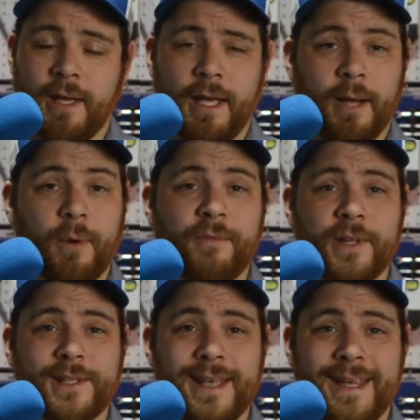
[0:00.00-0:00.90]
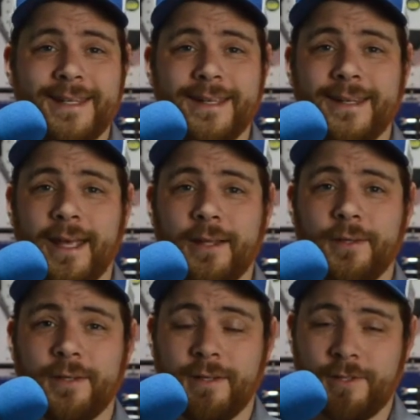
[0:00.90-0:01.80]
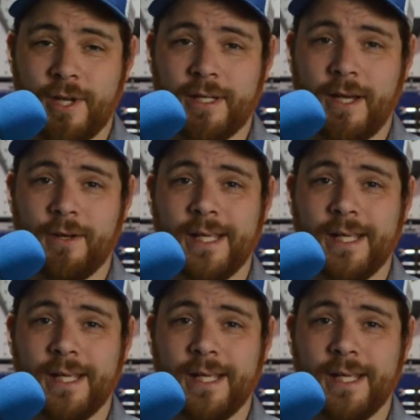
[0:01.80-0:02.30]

However, this 18-day shutdown